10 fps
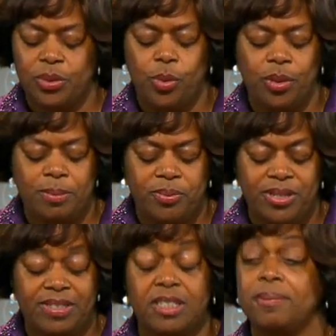or
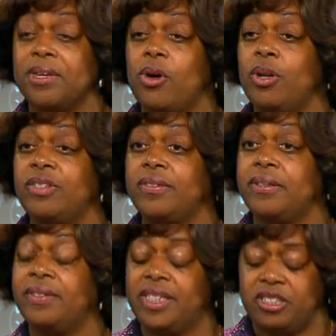imprisoned because of
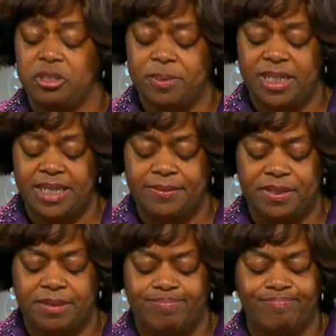their religious
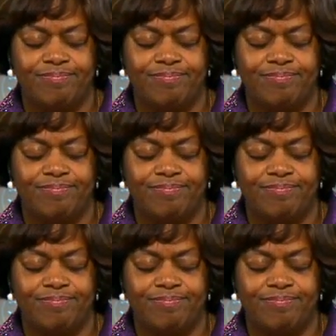beliefs.